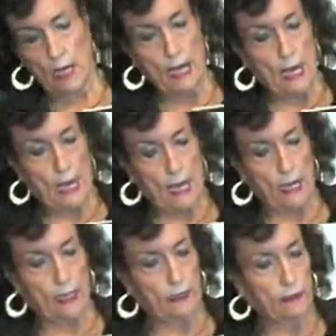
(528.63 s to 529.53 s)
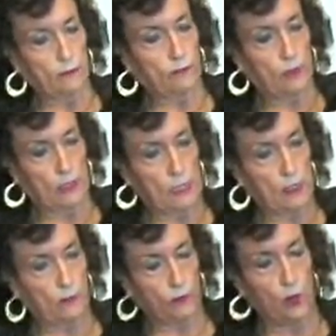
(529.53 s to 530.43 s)
And me and him,
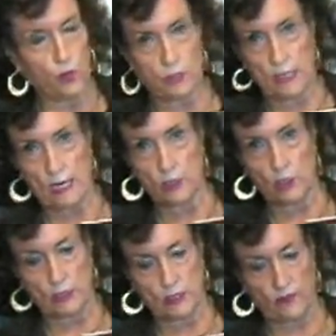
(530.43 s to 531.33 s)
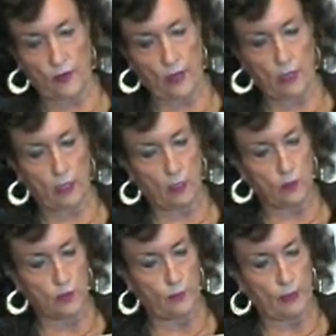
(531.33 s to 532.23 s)
of course, naturally is very close,
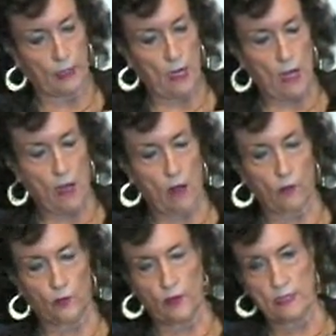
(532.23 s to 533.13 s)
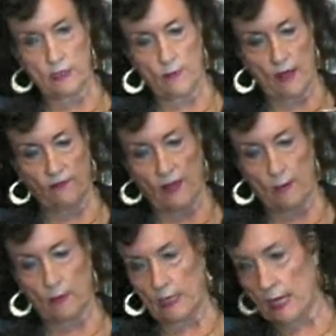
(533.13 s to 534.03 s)
but all the rest of my family
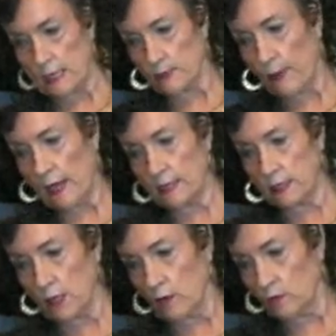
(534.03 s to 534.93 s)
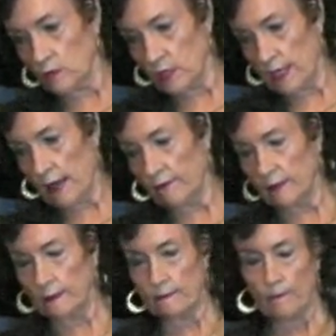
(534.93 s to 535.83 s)
has passed on to heaven.
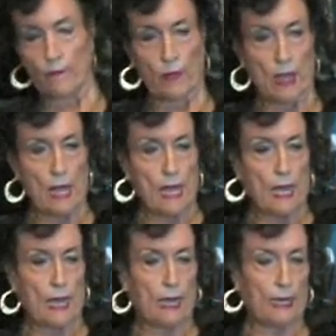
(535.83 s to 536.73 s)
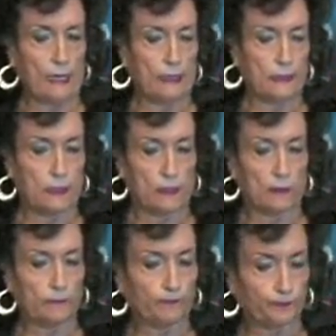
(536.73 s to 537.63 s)
And um,
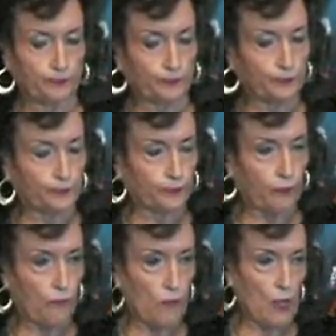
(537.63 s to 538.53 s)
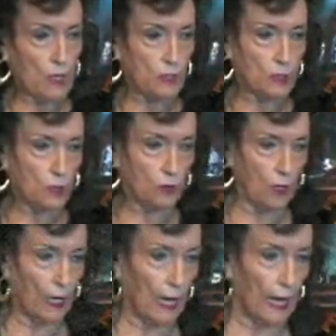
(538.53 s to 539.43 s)
so
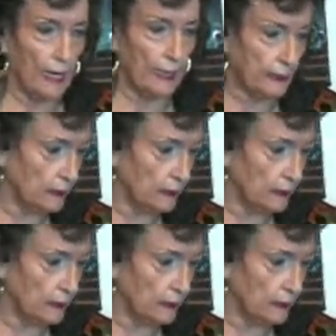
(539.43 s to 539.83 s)
I had to,